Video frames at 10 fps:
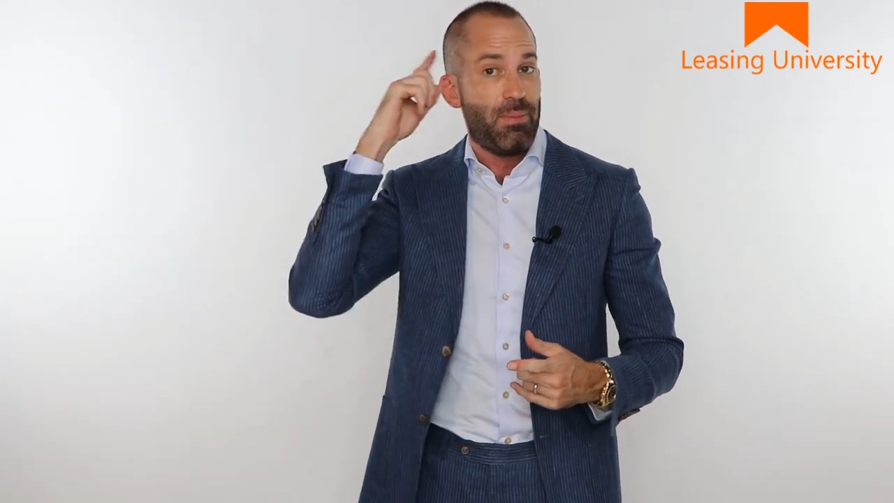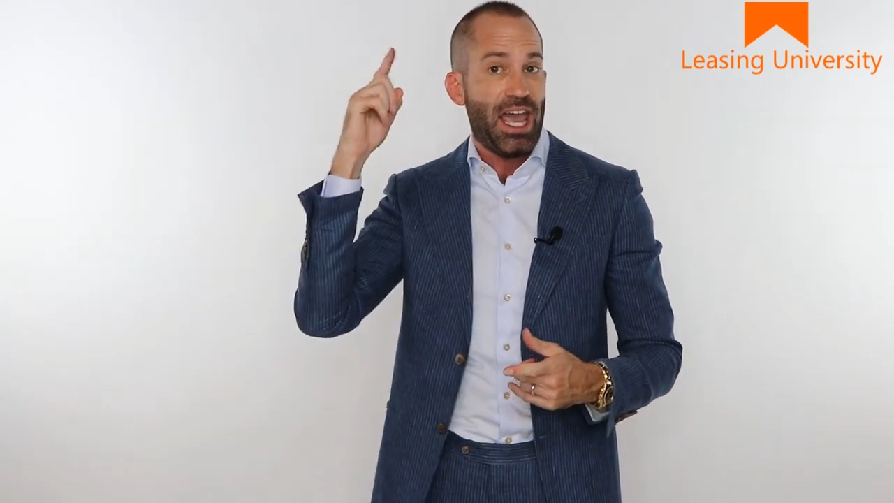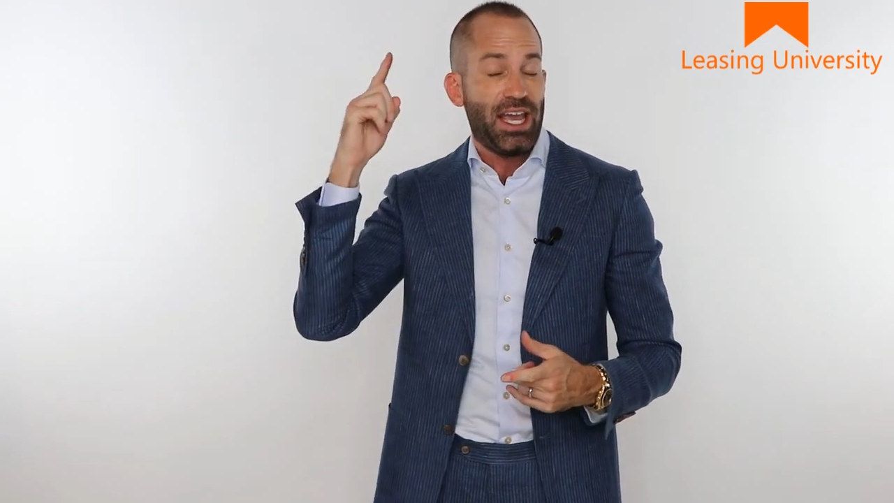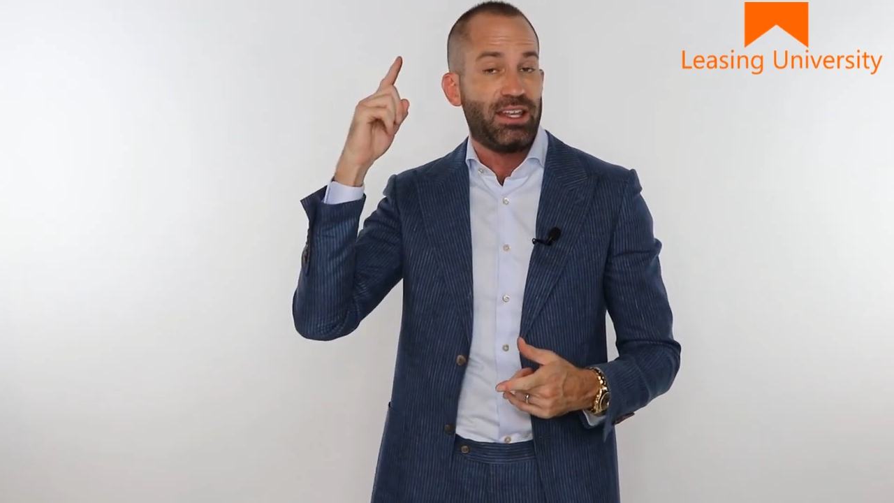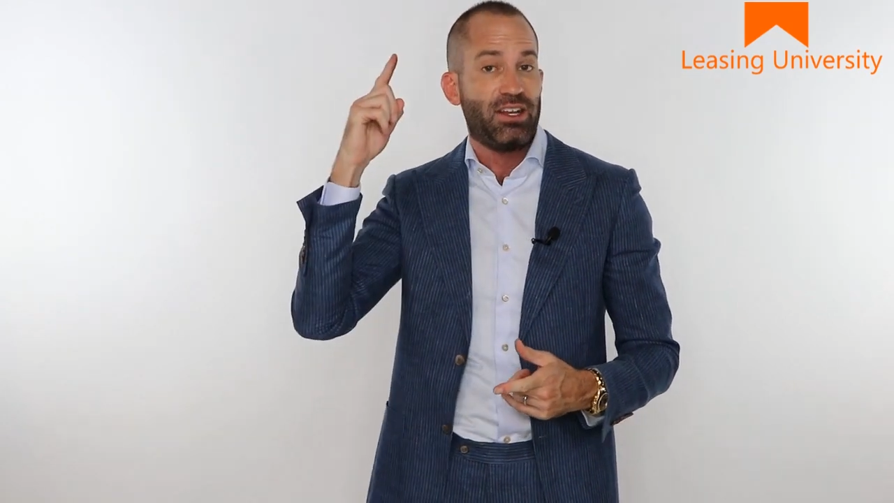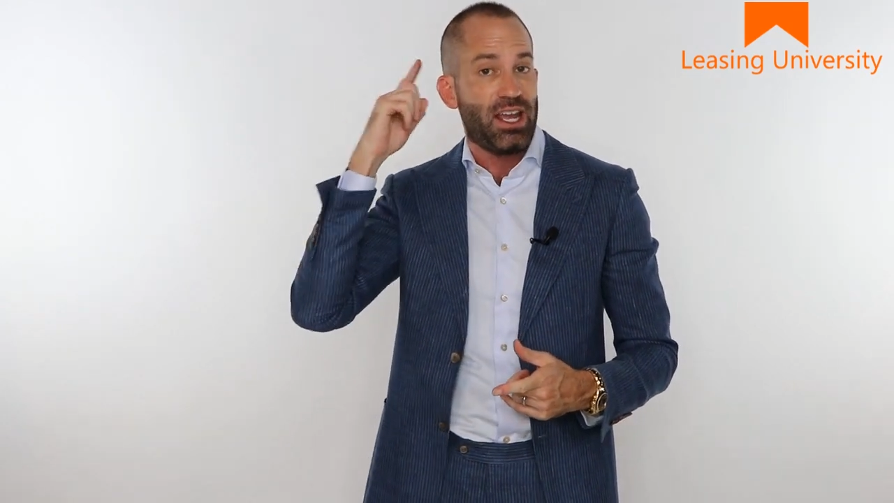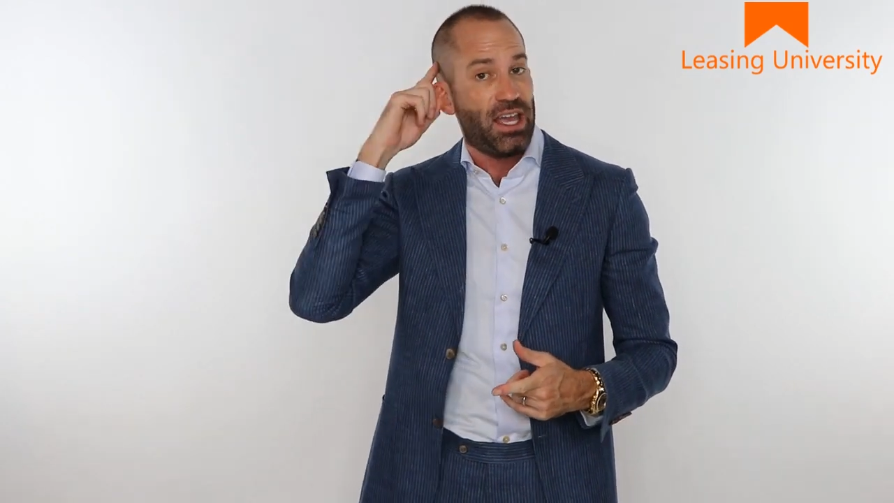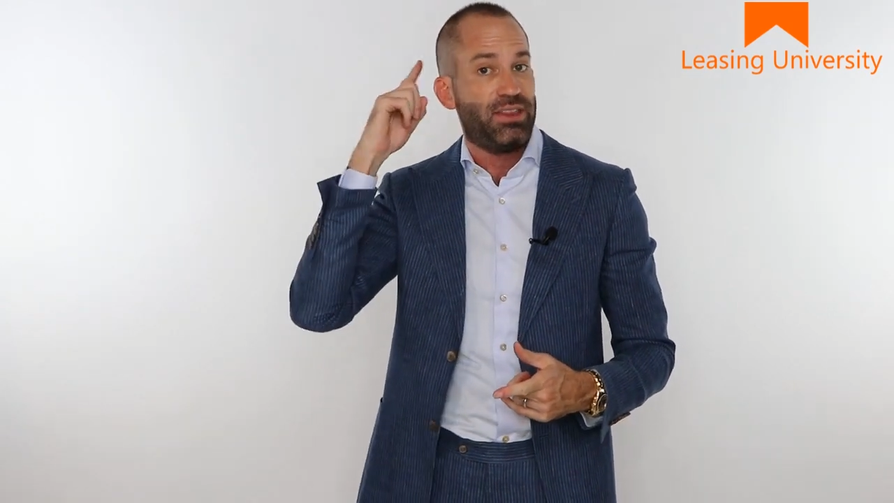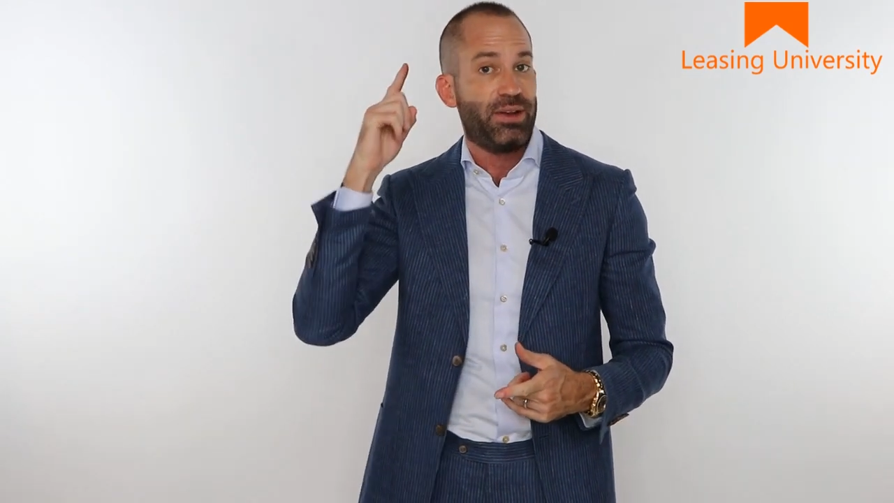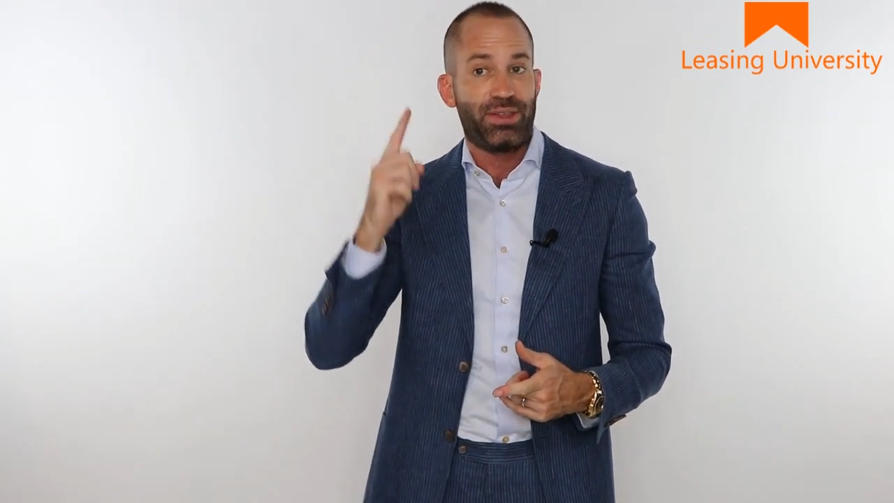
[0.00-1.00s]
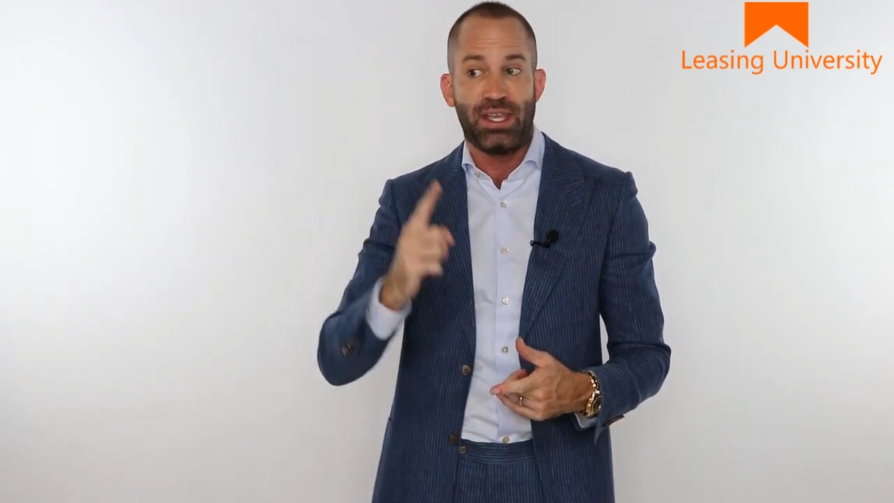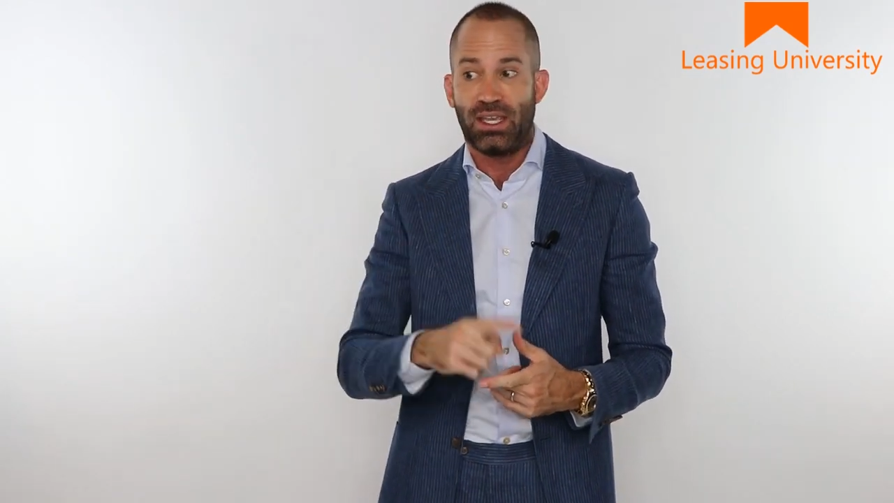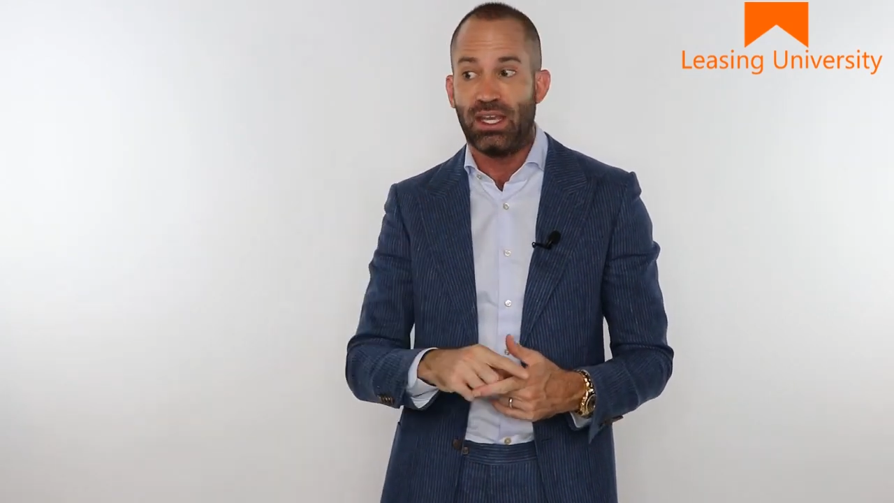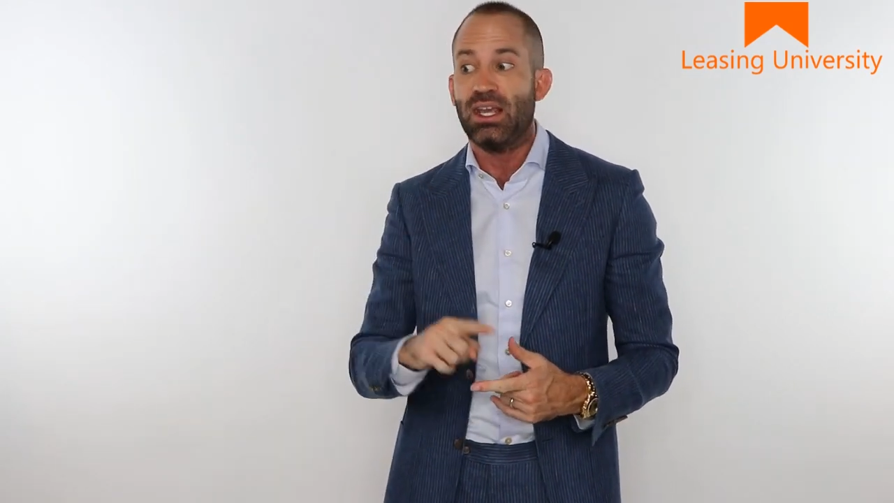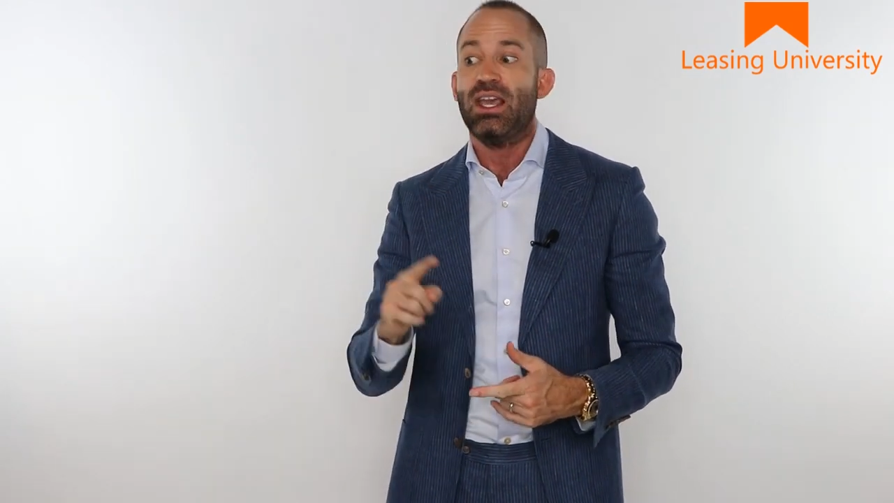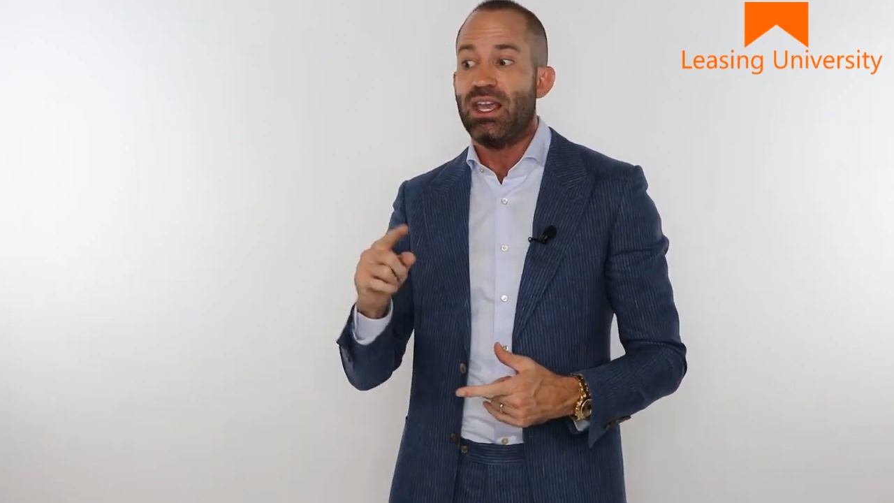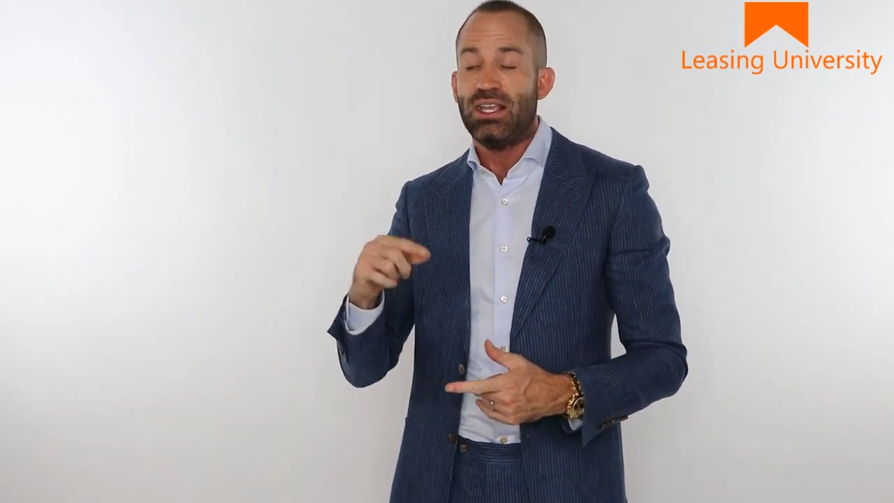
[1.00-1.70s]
back of their head they're thinking,